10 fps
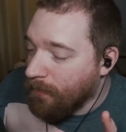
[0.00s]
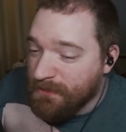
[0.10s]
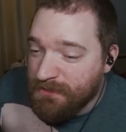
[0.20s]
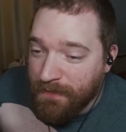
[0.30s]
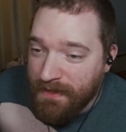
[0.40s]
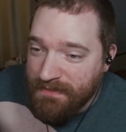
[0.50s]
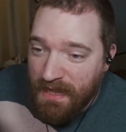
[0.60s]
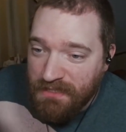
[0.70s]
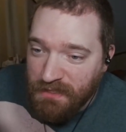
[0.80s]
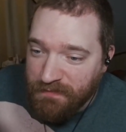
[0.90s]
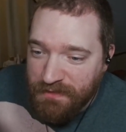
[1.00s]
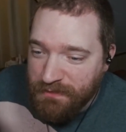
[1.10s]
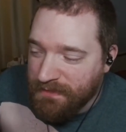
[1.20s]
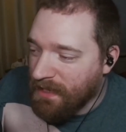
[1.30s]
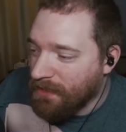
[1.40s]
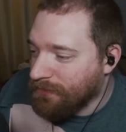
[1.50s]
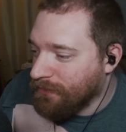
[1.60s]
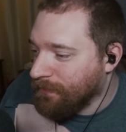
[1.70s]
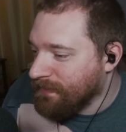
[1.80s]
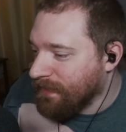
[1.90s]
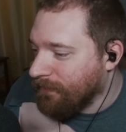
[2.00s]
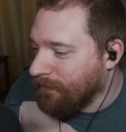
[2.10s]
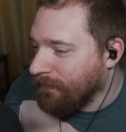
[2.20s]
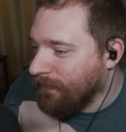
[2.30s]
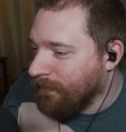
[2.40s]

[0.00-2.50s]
He was sweating his ass off because it was like 100 degrees out.